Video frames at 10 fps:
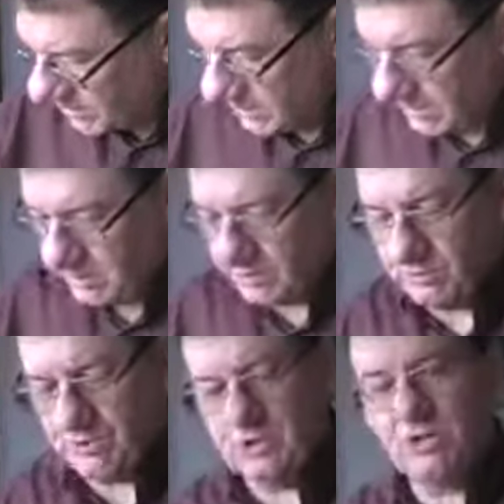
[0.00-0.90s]
to need your
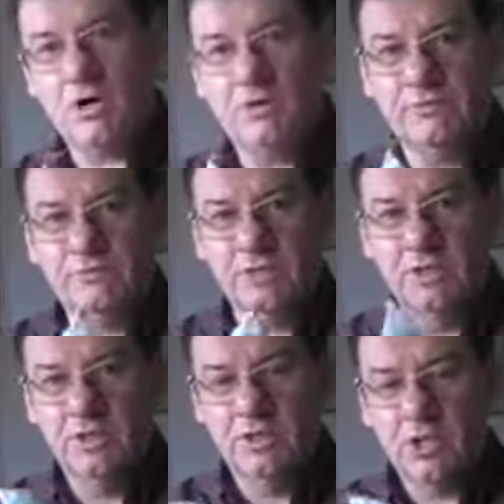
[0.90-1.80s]
soft
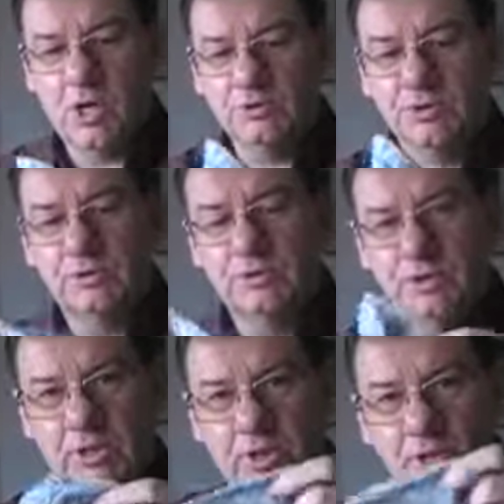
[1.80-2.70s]
cotton
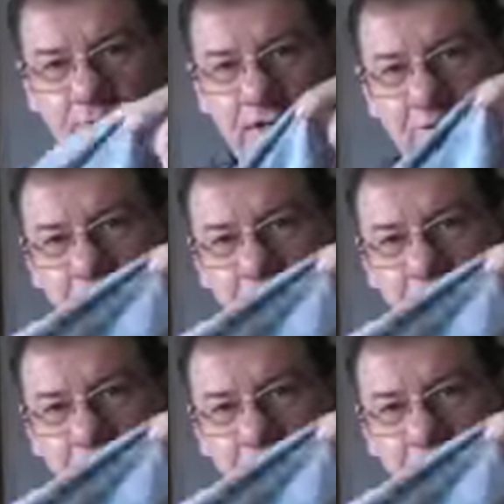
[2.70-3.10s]
cloth. Now